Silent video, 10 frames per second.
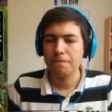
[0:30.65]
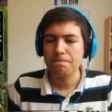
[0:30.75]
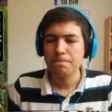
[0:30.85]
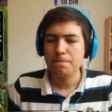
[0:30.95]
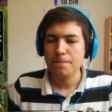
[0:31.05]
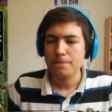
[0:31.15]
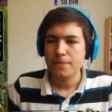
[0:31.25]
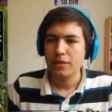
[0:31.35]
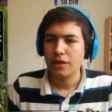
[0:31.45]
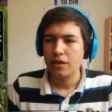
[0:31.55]
Do you
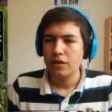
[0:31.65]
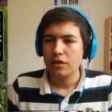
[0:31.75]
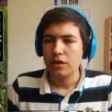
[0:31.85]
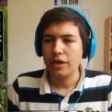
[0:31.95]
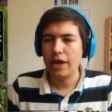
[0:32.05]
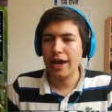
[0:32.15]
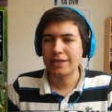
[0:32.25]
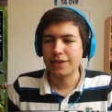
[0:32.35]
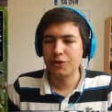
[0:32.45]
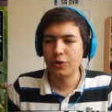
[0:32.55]
like games?
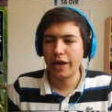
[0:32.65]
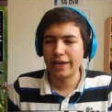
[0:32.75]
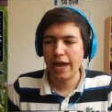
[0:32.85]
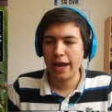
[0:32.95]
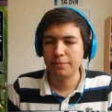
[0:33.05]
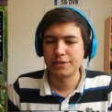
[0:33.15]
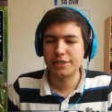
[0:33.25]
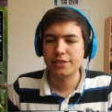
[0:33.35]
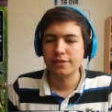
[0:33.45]
Yes, I do like games.